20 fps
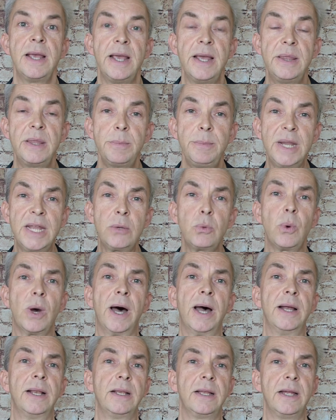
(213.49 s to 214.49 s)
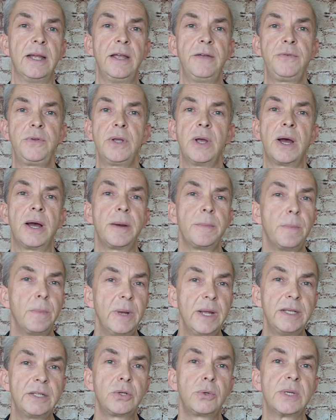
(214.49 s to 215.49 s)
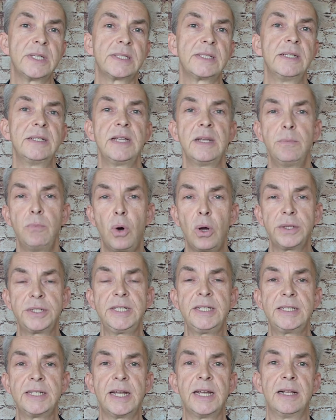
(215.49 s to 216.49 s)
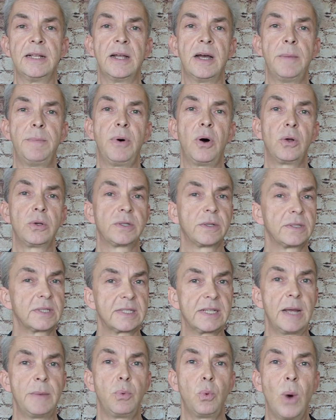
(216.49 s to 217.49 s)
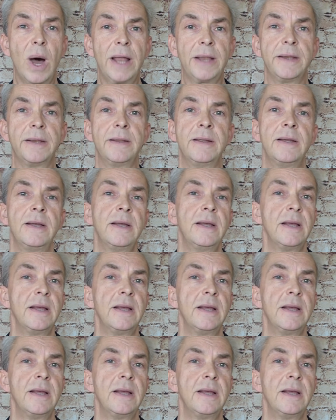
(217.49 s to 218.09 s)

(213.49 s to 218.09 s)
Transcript: In the meanwhile, if you are interested in more detail about step 1,